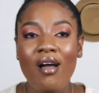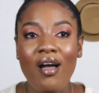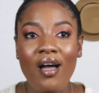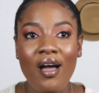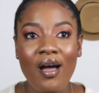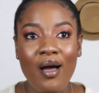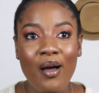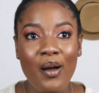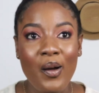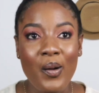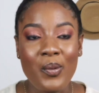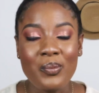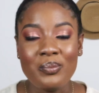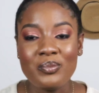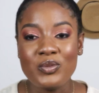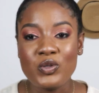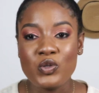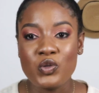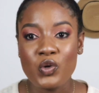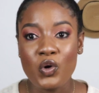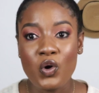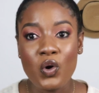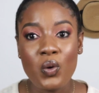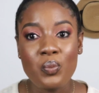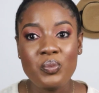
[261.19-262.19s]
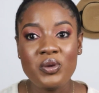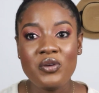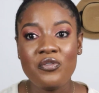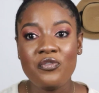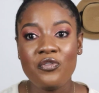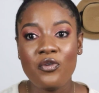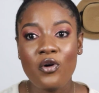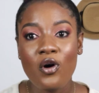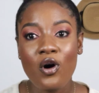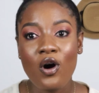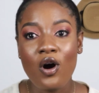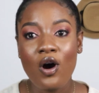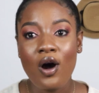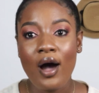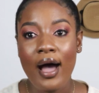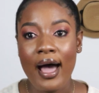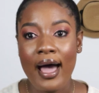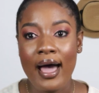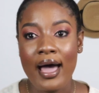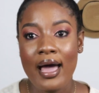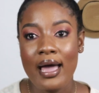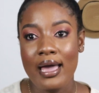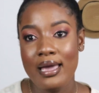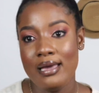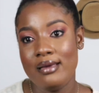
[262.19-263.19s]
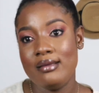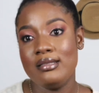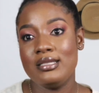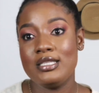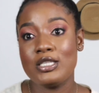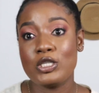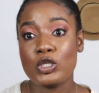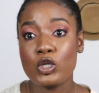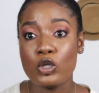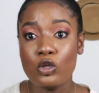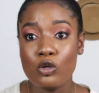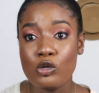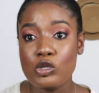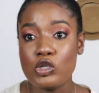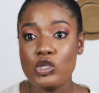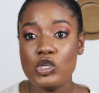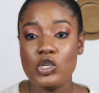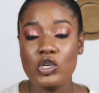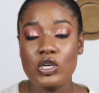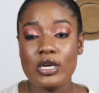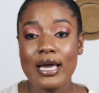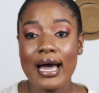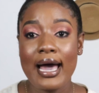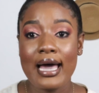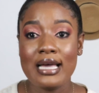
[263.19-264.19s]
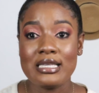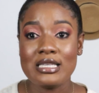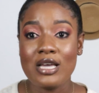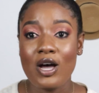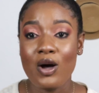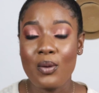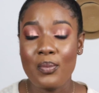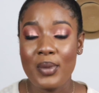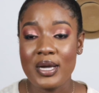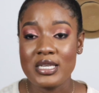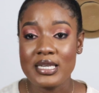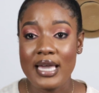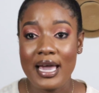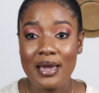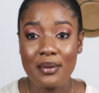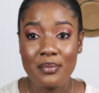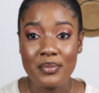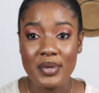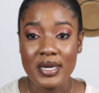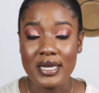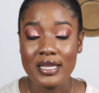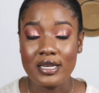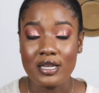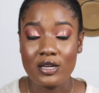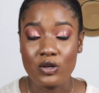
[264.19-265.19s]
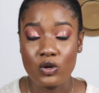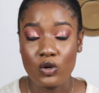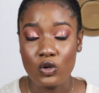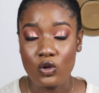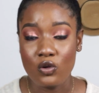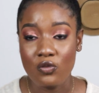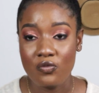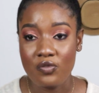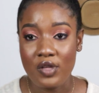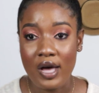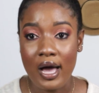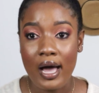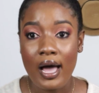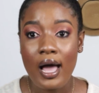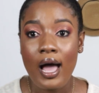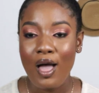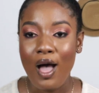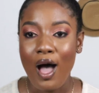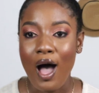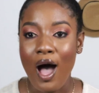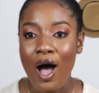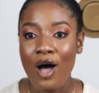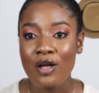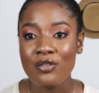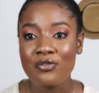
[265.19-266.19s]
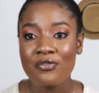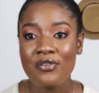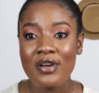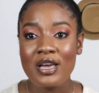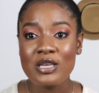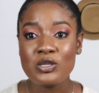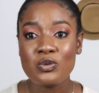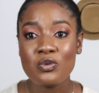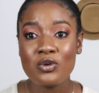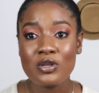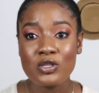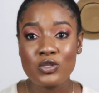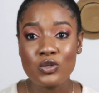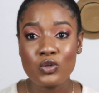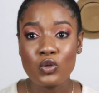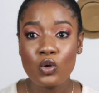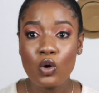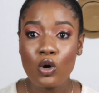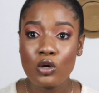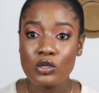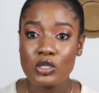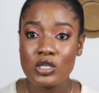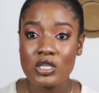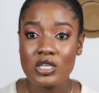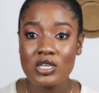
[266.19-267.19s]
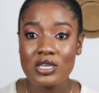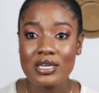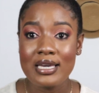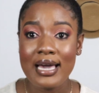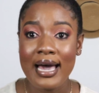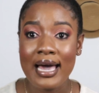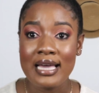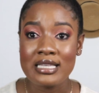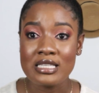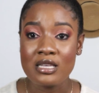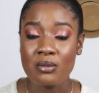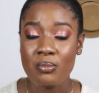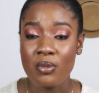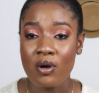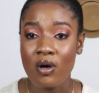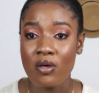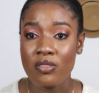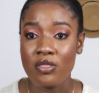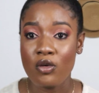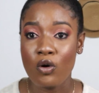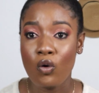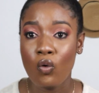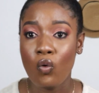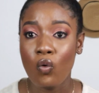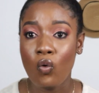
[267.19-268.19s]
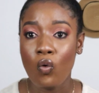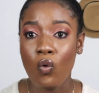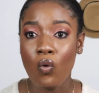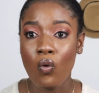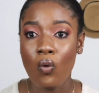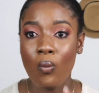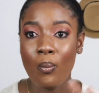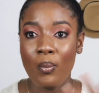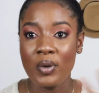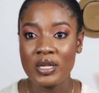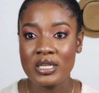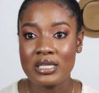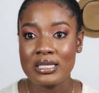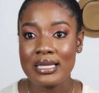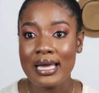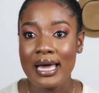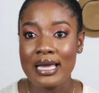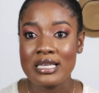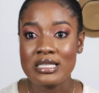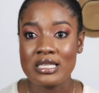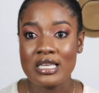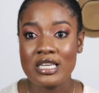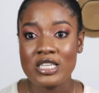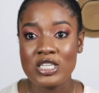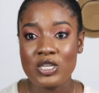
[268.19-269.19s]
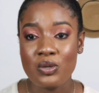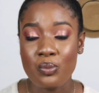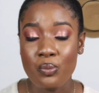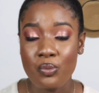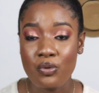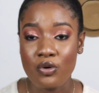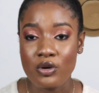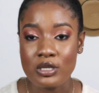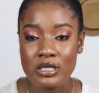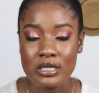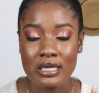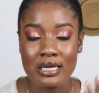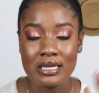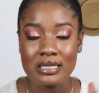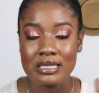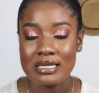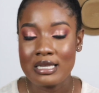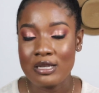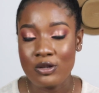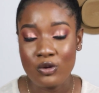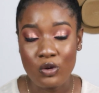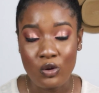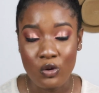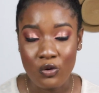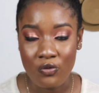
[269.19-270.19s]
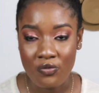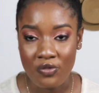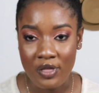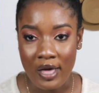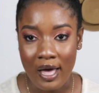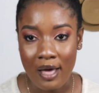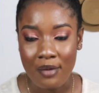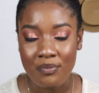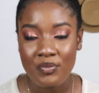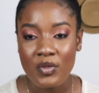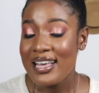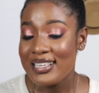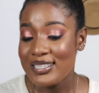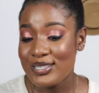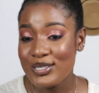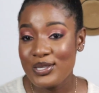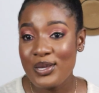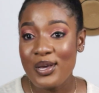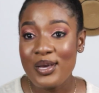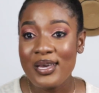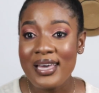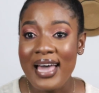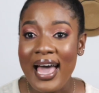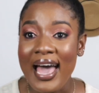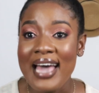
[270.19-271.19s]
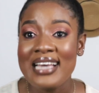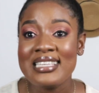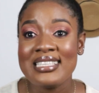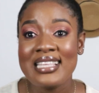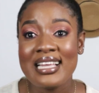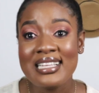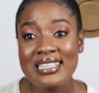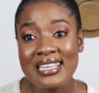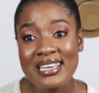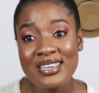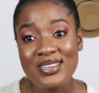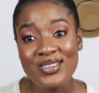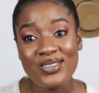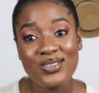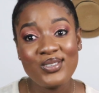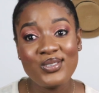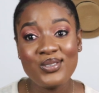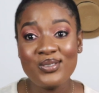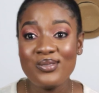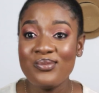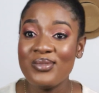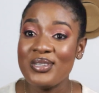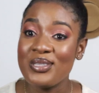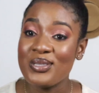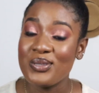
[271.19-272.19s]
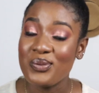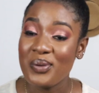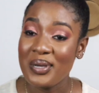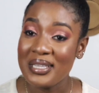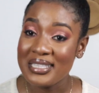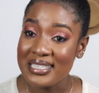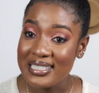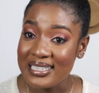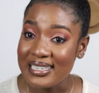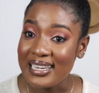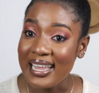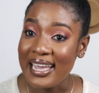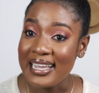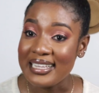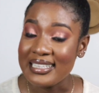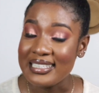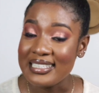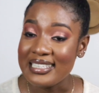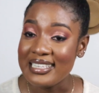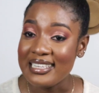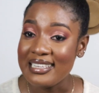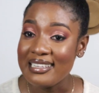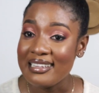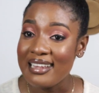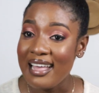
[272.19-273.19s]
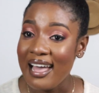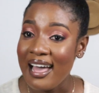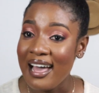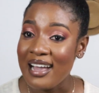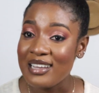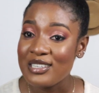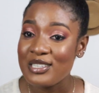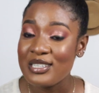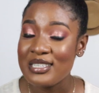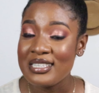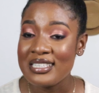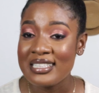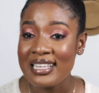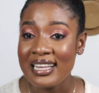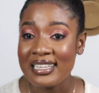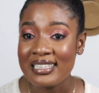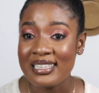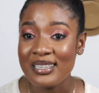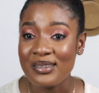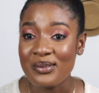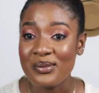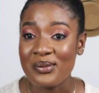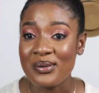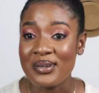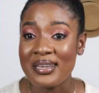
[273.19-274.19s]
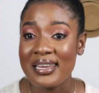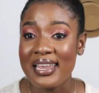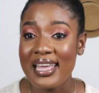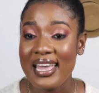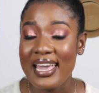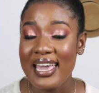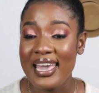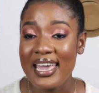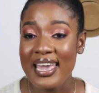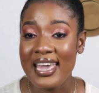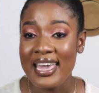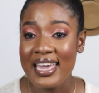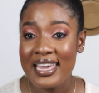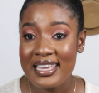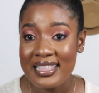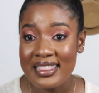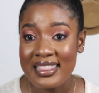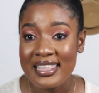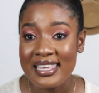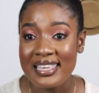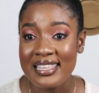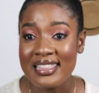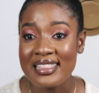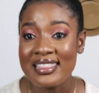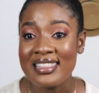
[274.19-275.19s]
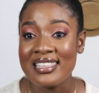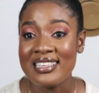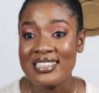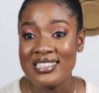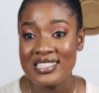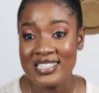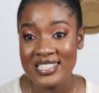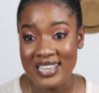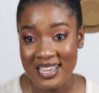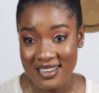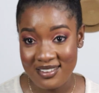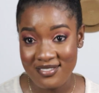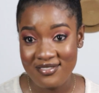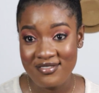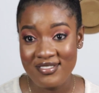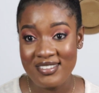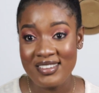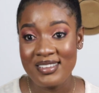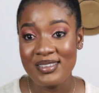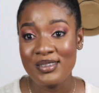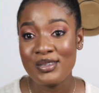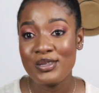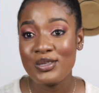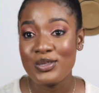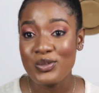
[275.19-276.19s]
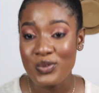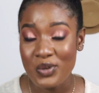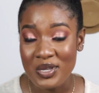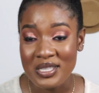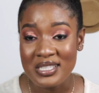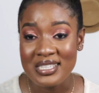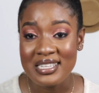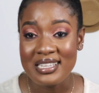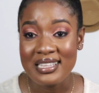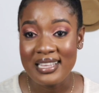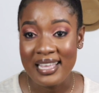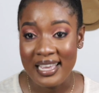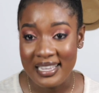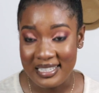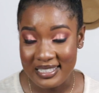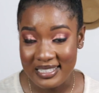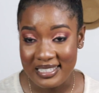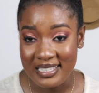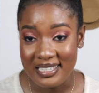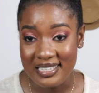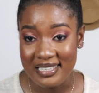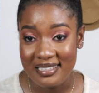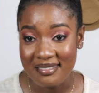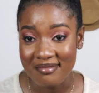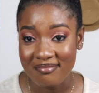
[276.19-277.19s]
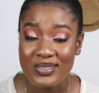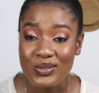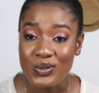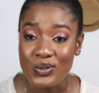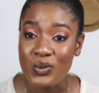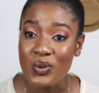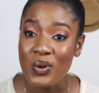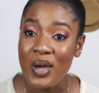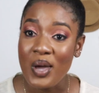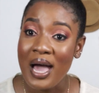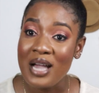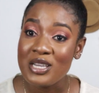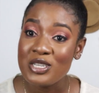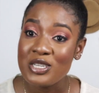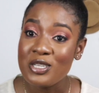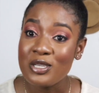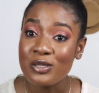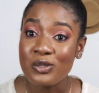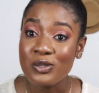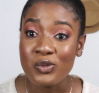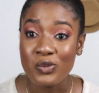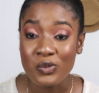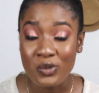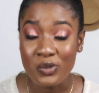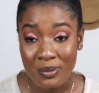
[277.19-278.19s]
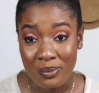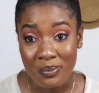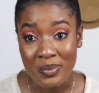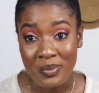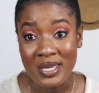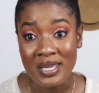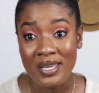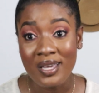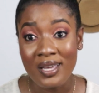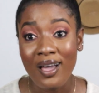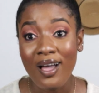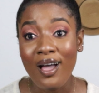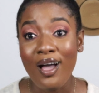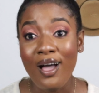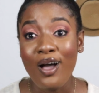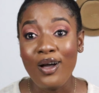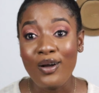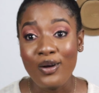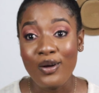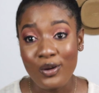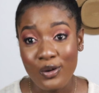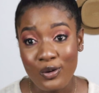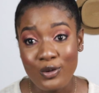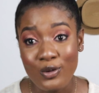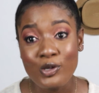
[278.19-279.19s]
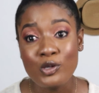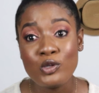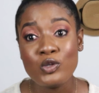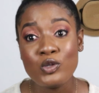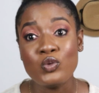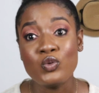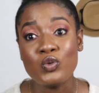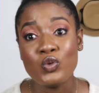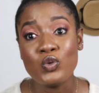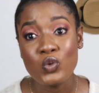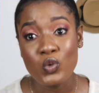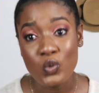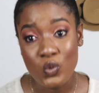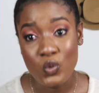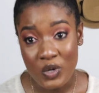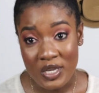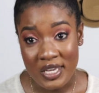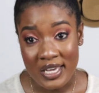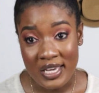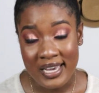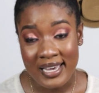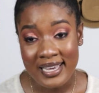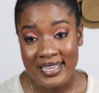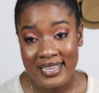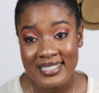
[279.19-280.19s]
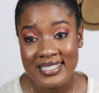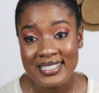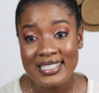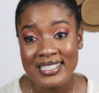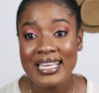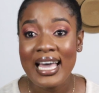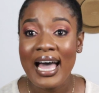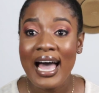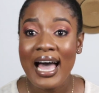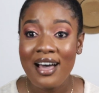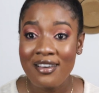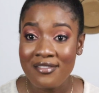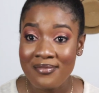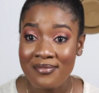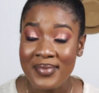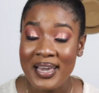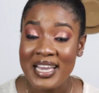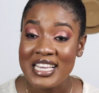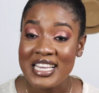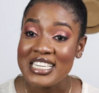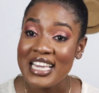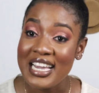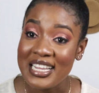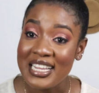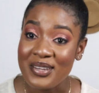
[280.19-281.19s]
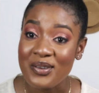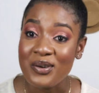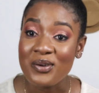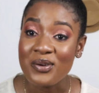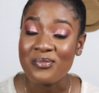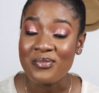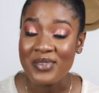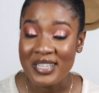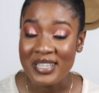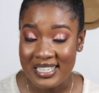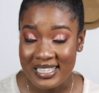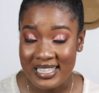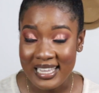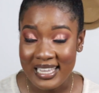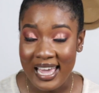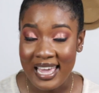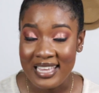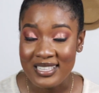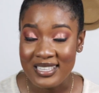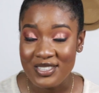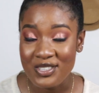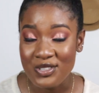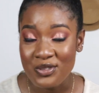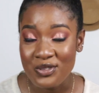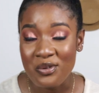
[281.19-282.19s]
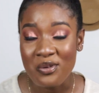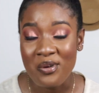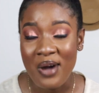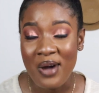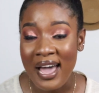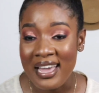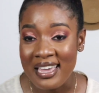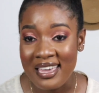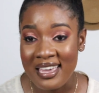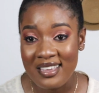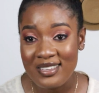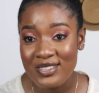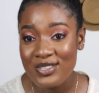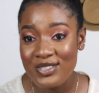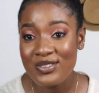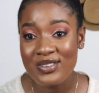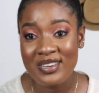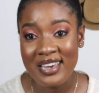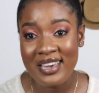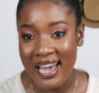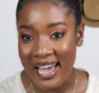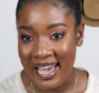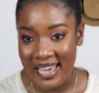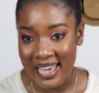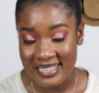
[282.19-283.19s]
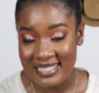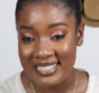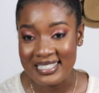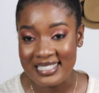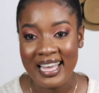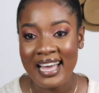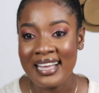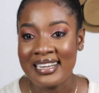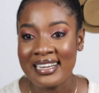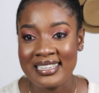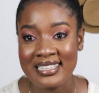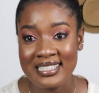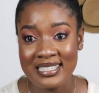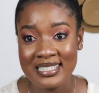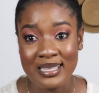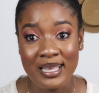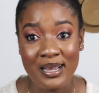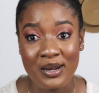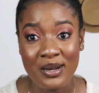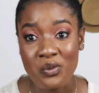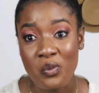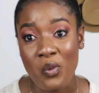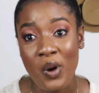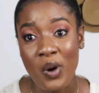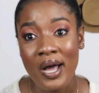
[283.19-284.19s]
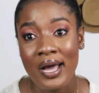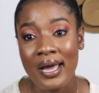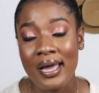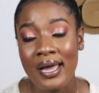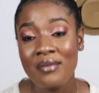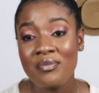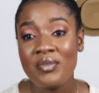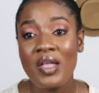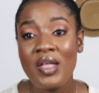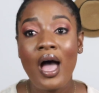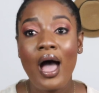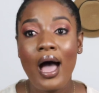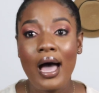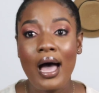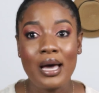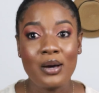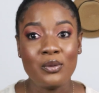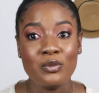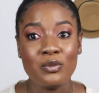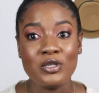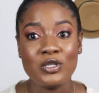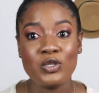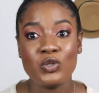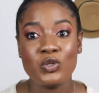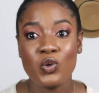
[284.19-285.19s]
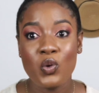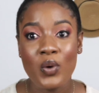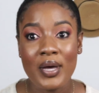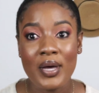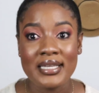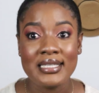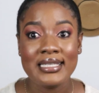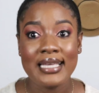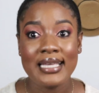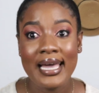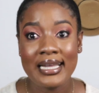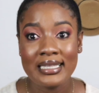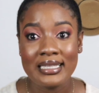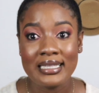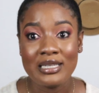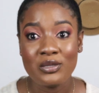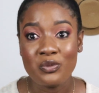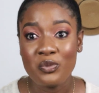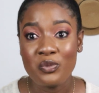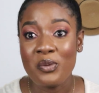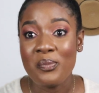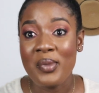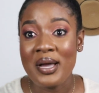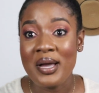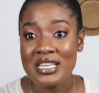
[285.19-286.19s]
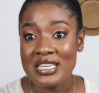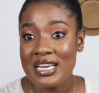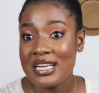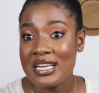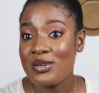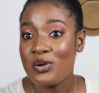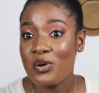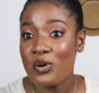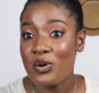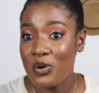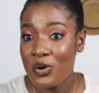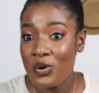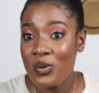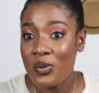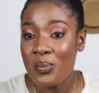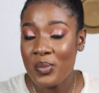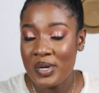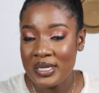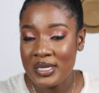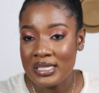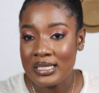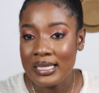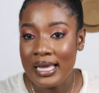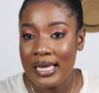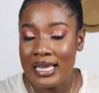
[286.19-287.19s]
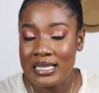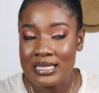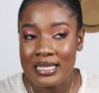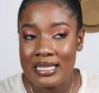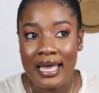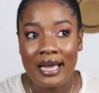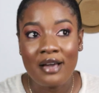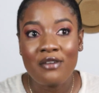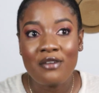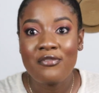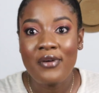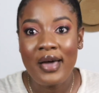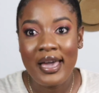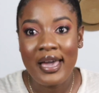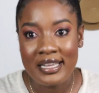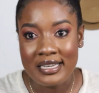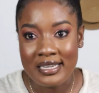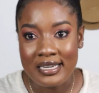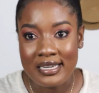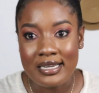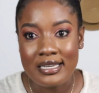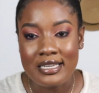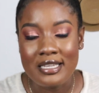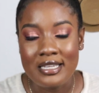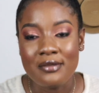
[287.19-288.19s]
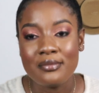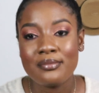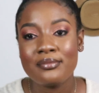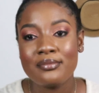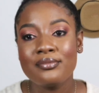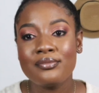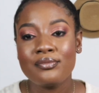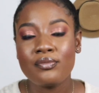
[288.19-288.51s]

Um, so before I disclose to you guys how much I made and all of that, I would first want to talk to you guys about the whole monetization process and all of that. So I started YouTube in twenty nineteen. I actually started on eighteenth January twenty nineteen, so it actually took me close to two years to have my channel monetized. So I guess you guys understand why I was so excited when my channel got monetized, like finally.